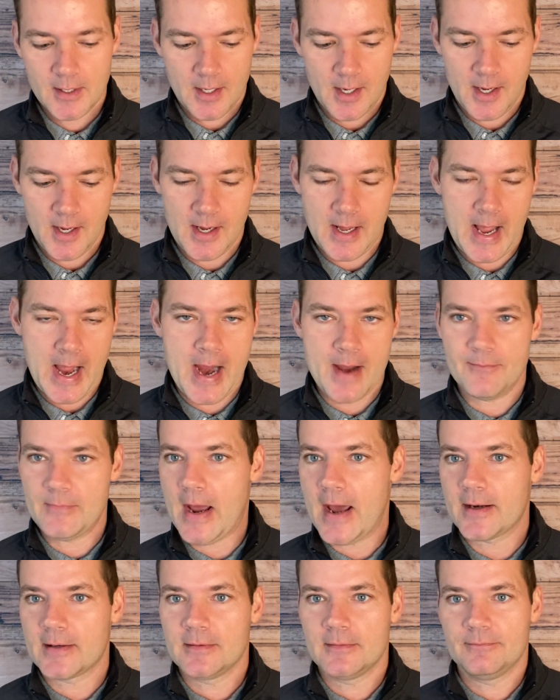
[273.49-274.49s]
I'm
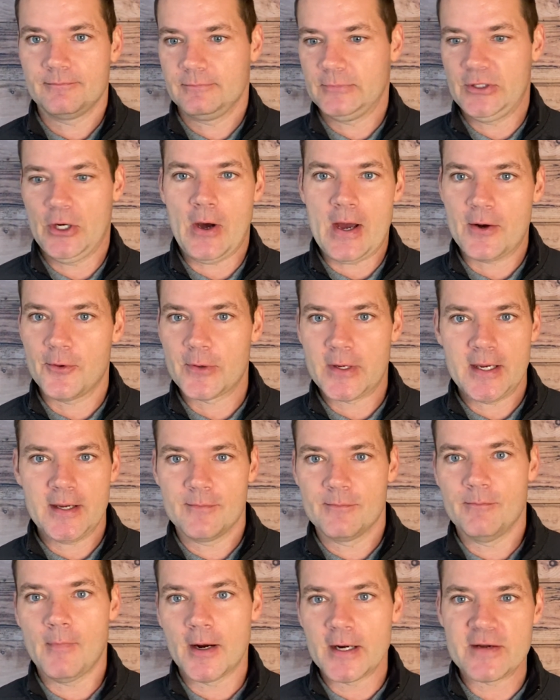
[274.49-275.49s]
not, I don't
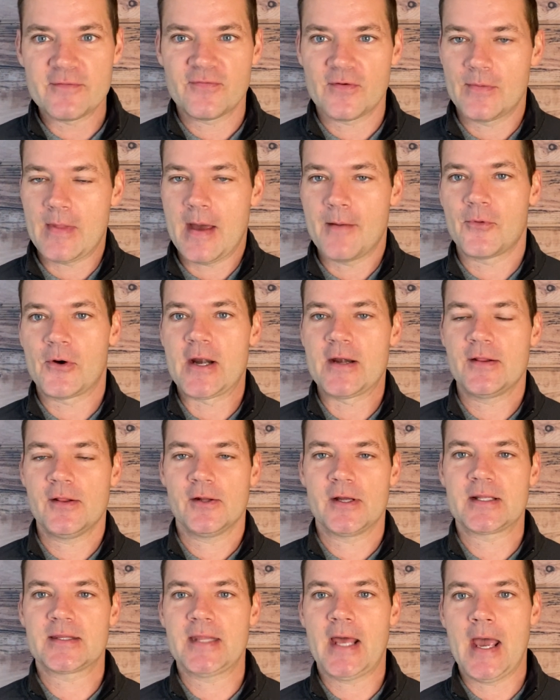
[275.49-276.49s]
get money from them or anything
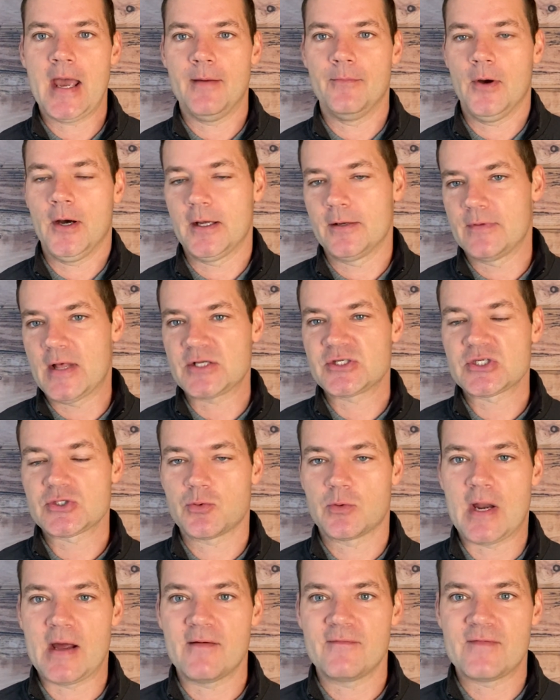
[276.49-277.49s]
like that, but that's just
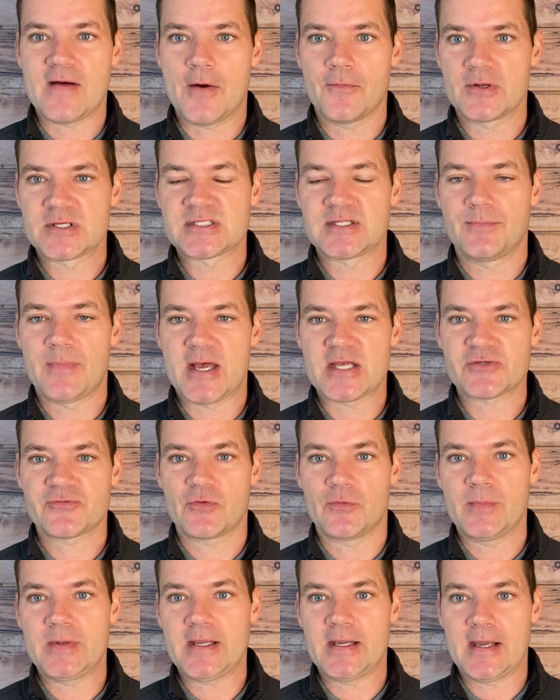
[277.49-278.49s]
what I found is the best
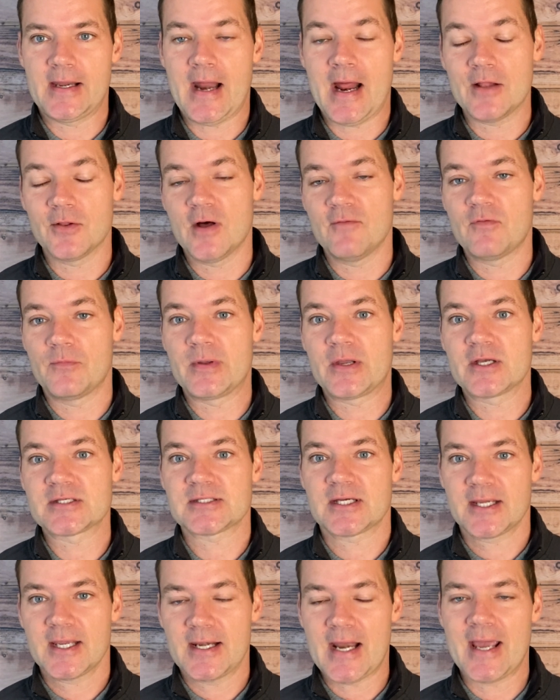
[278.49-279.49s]
for me. And I love it because,
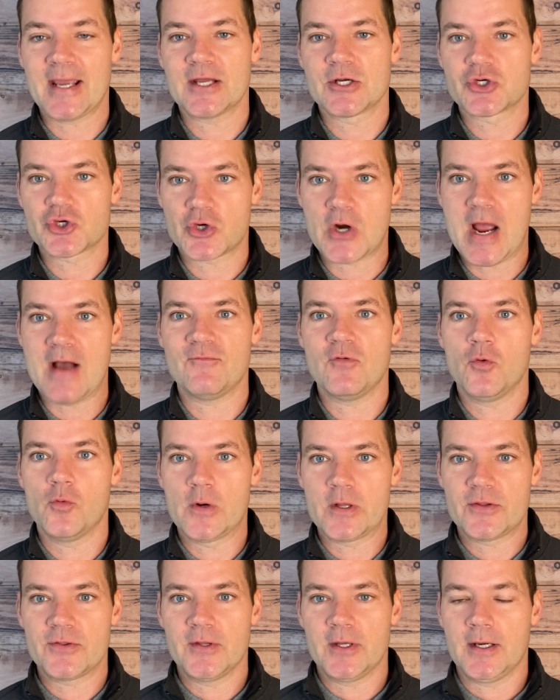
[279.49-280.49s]
again, I can travel
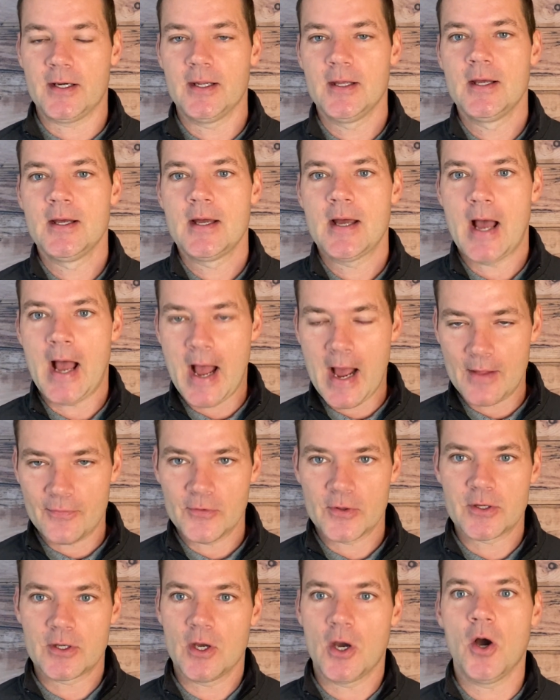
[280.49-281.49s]
with it on
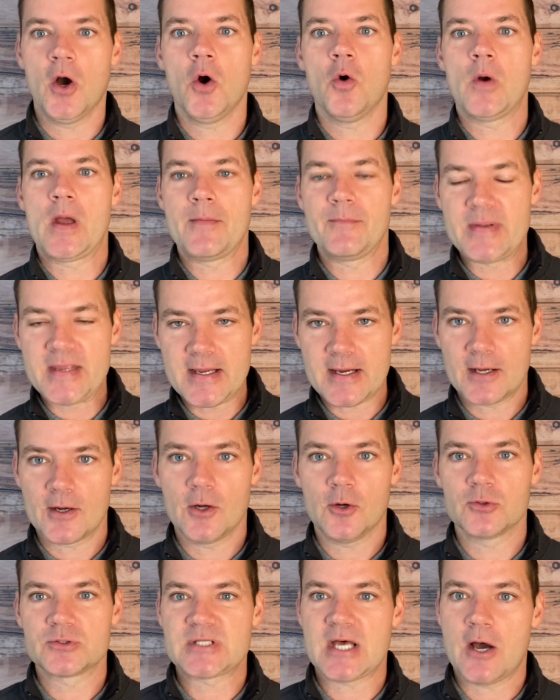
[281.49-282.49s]
the go and being in
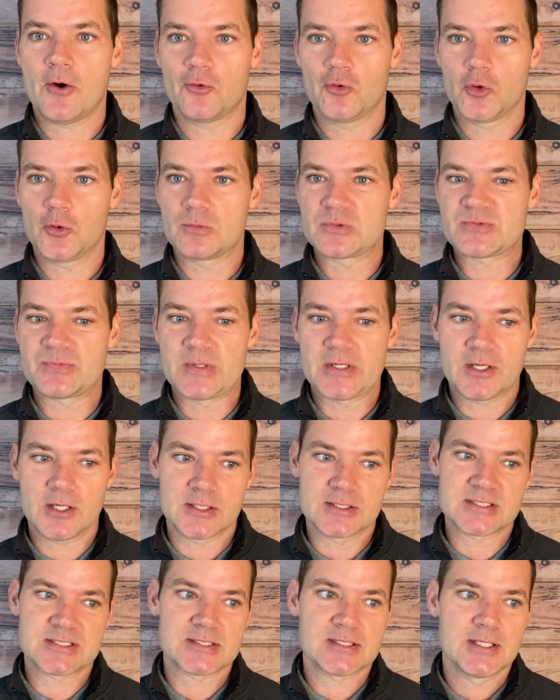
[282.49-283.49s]
hotel rooms,
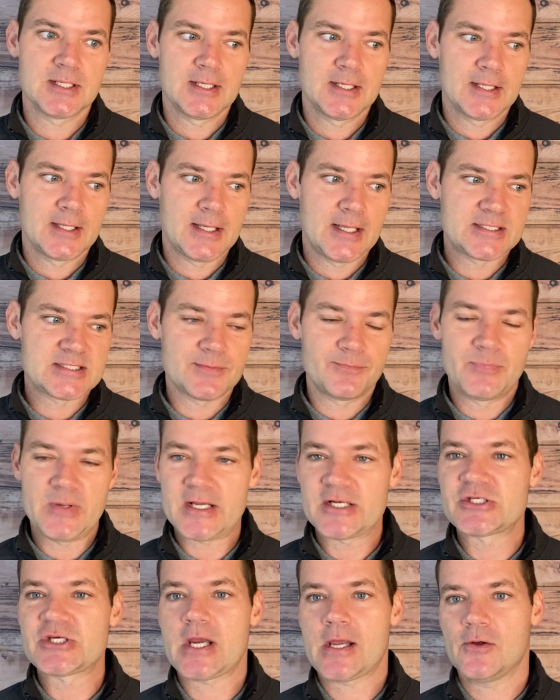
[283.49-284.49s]
because it's a
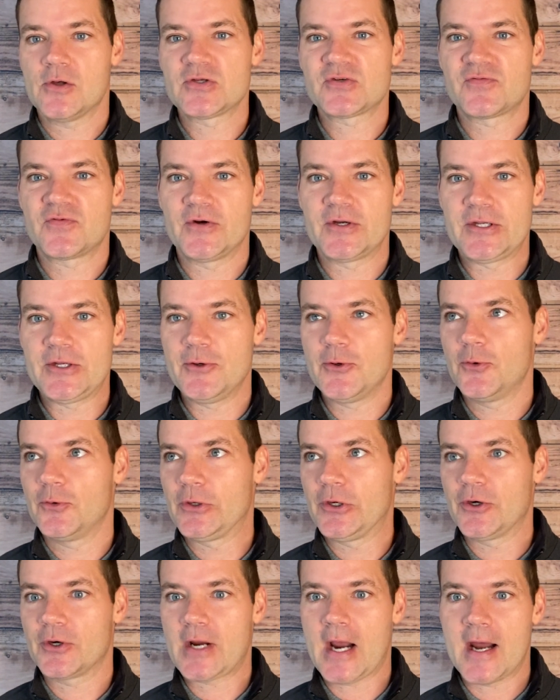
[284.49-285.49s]
big challenge for you.
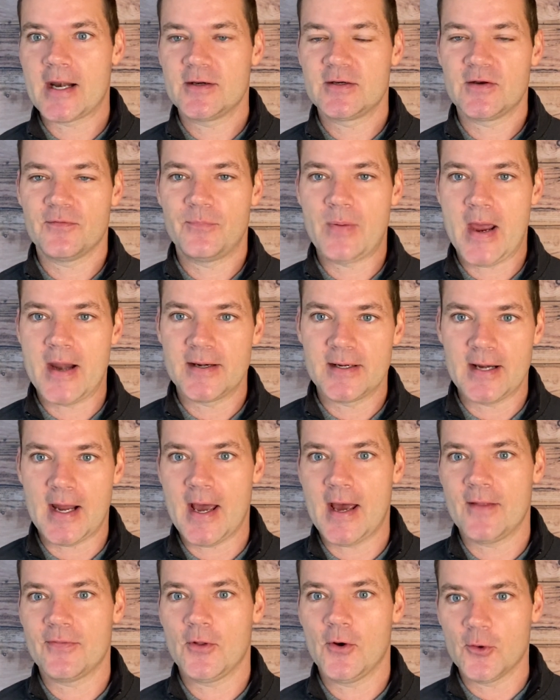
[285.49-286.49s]
You're kind of dependent
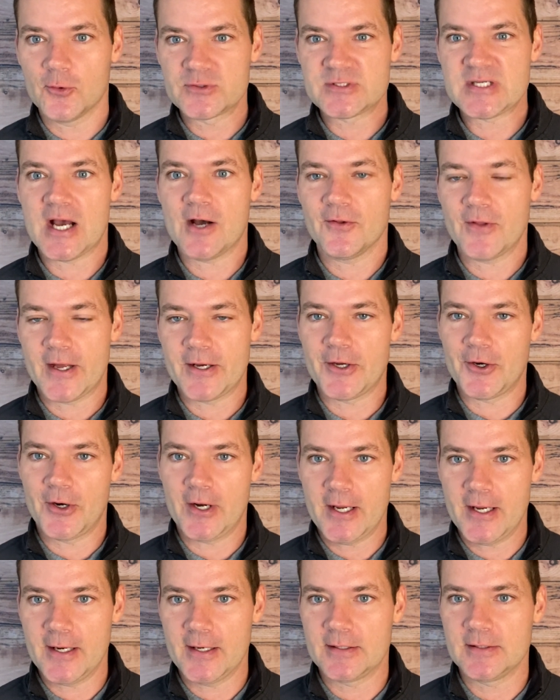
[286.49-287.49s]
on the hotel that you're
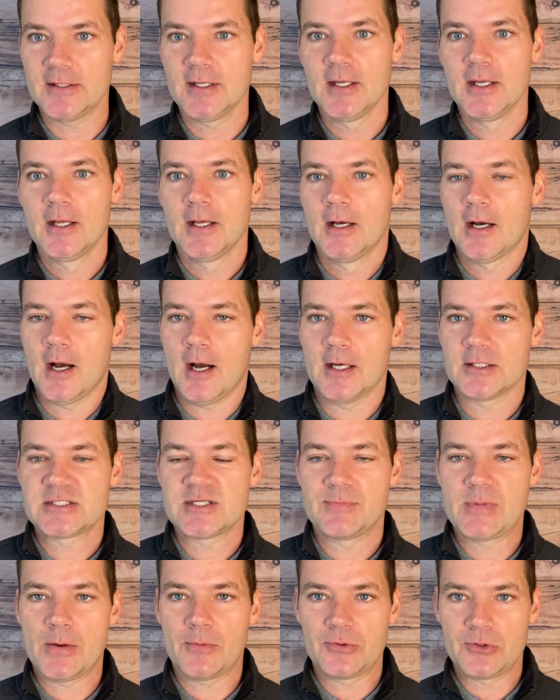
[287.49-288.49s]
in to
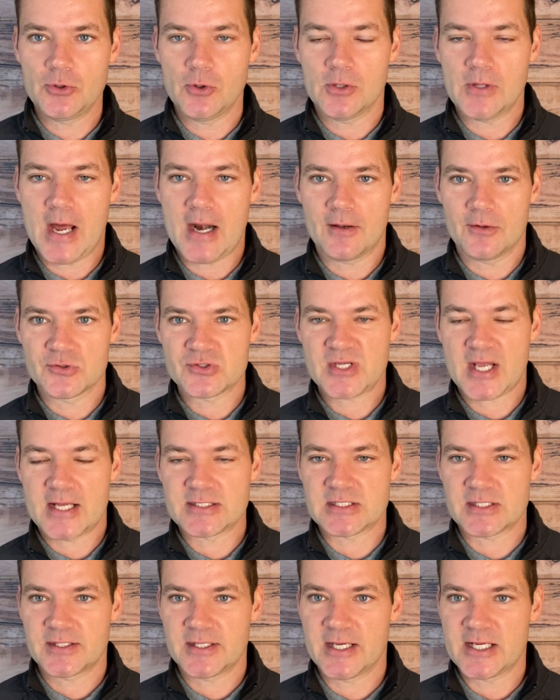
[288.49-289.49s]
be able to do a lot of those
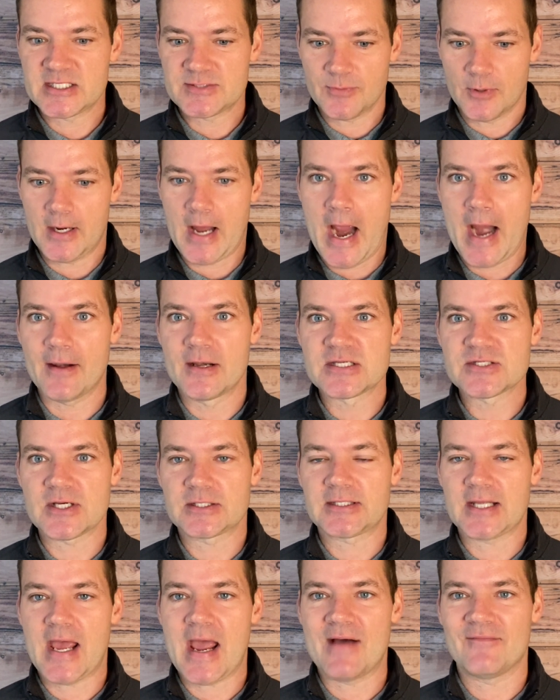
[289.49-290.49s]
kinds of things. But I just
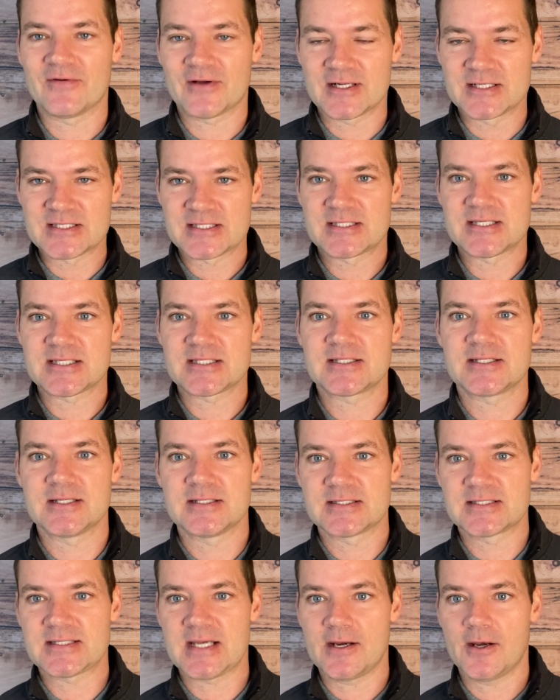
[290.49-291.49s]
like to have a
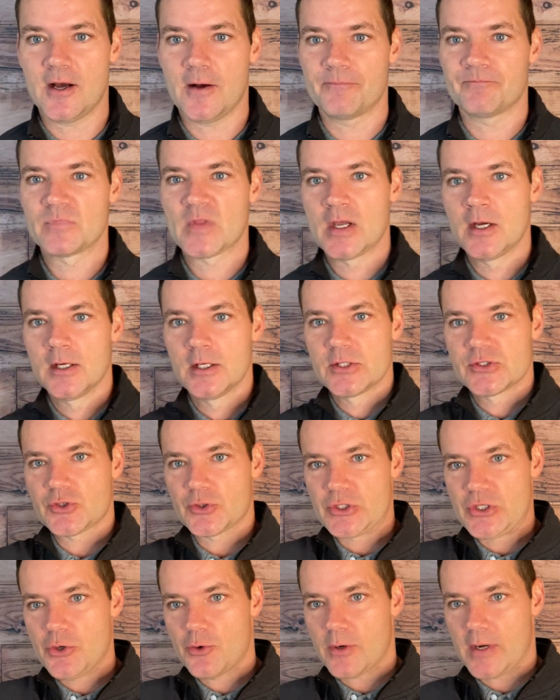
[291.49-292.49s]
consistent setup. So
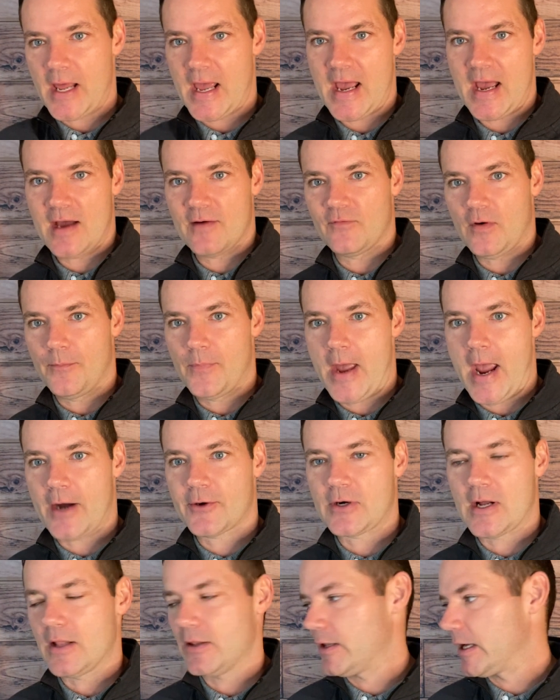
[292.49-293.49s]
you can have a
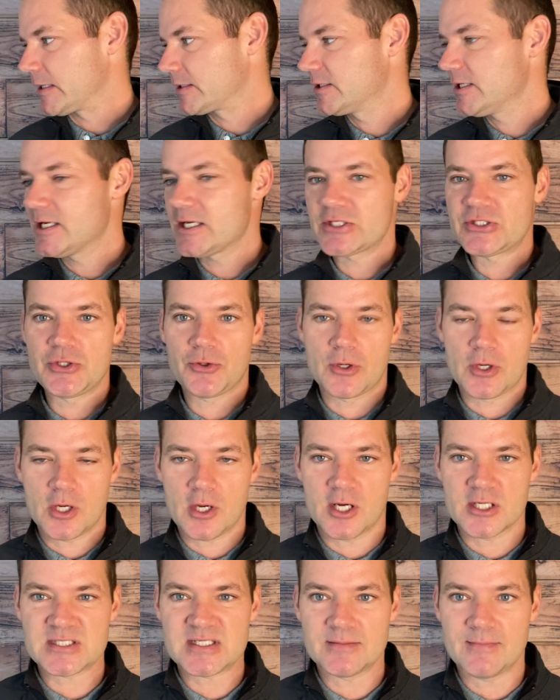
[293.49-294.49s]
background like this. You can
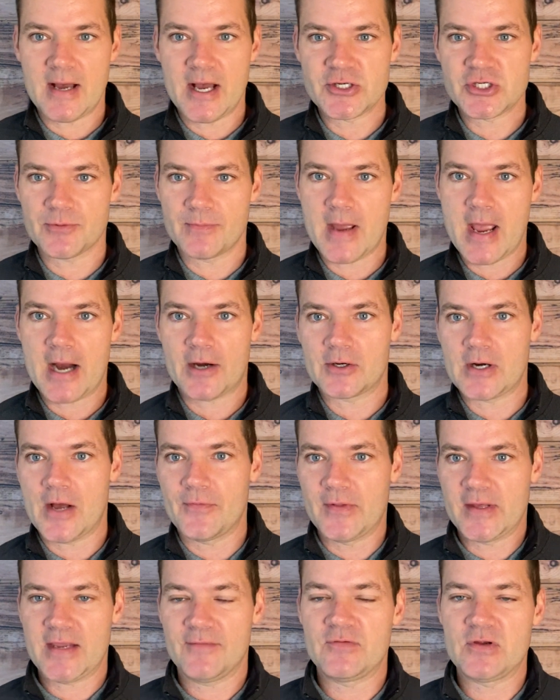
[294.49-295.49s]
customize your
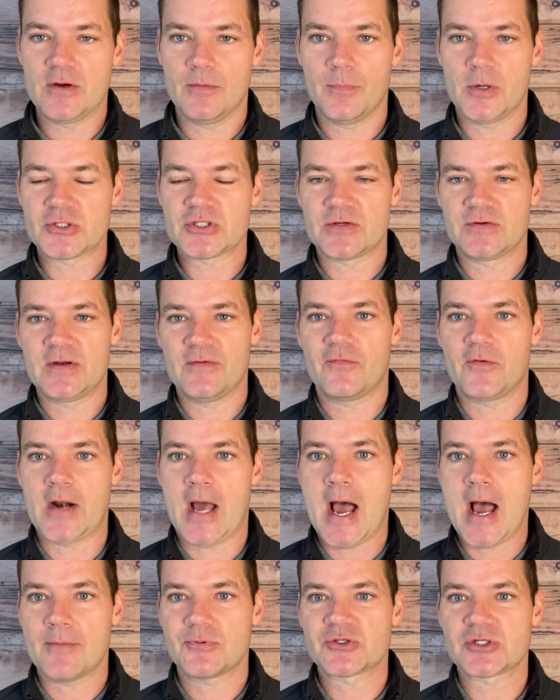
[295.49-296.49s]
background. They give you a bunch of
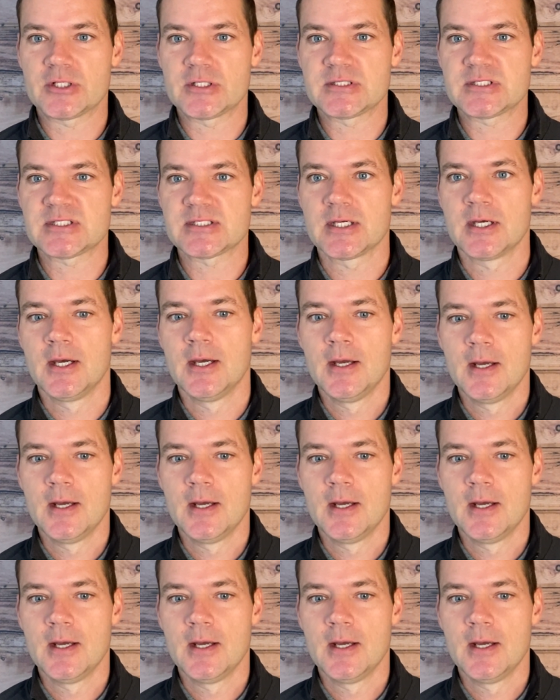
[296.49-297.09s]
different options.